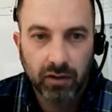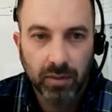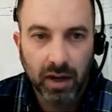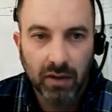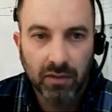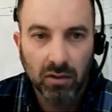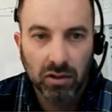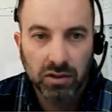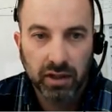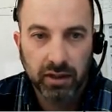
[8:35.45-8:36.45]
If your behavior
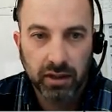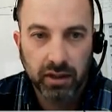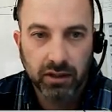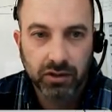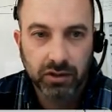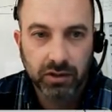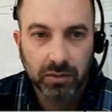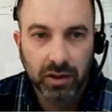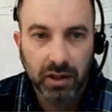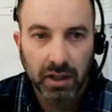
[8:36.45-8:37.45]
looks like this, just
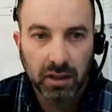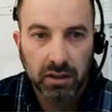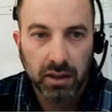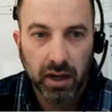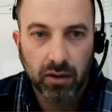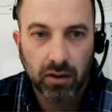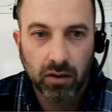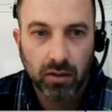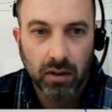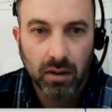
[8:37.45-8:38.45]
simply click the
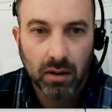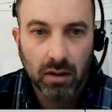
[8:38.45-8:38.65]
arrow,